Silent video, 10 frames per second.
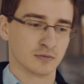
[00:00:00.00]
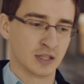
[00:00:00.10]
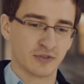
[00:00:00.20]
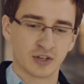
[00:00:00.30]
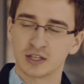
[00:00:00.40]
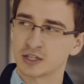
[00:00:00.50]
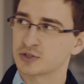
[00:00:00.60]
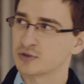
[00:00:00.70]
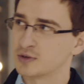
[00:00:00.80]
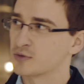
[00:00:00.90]
live in an
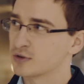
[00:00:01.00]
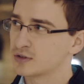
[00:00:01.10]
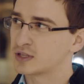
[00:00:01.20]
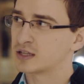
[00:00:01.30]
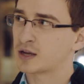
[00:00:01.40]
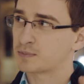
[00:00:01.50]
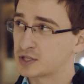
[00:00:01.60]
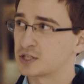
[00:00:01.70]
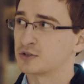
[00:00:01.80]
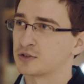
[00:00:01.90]
extreme world and not
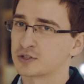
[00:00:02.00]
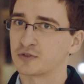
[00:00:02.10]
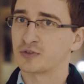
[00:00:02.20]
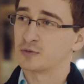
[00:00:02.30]
pigeonhole yourself